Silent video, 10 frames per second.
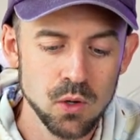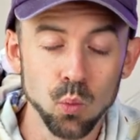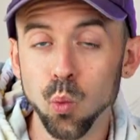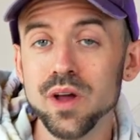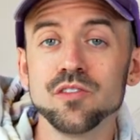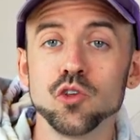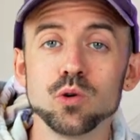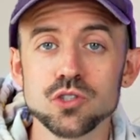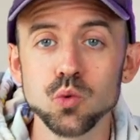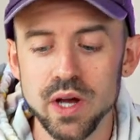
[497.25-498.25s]
with
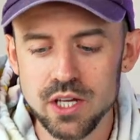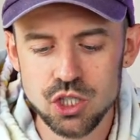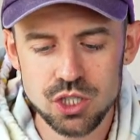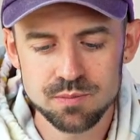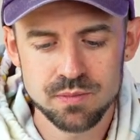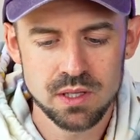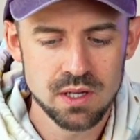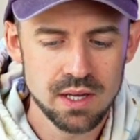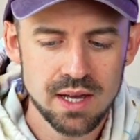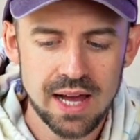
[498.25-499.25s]
your Switch,
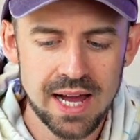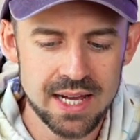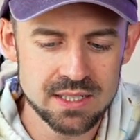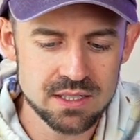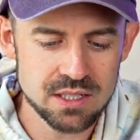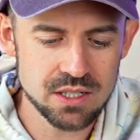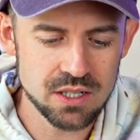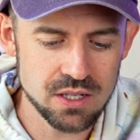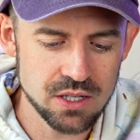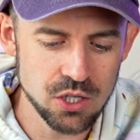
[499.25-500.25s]
and
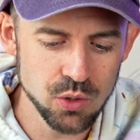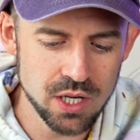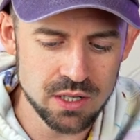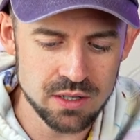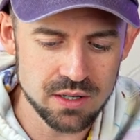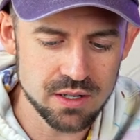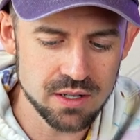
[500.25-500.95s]
you can